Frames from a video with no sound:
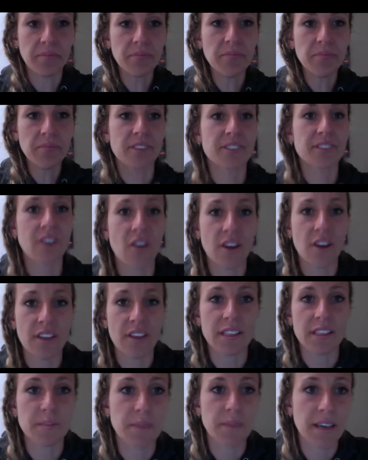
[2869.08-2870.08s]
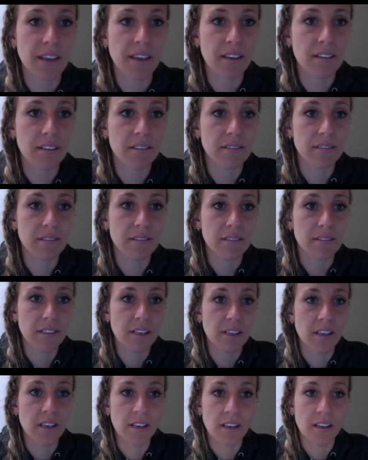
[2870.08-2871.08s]
sorry, that's my
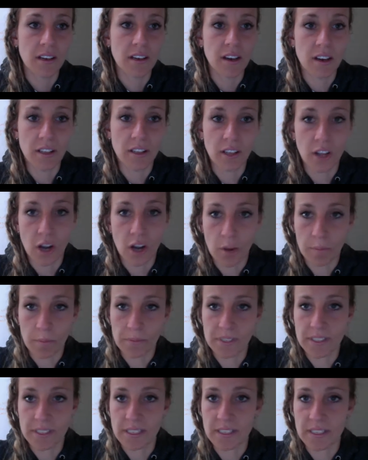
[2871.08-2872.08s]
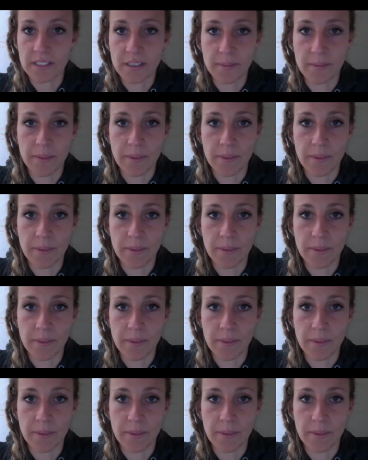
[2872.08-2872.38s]
alarm system.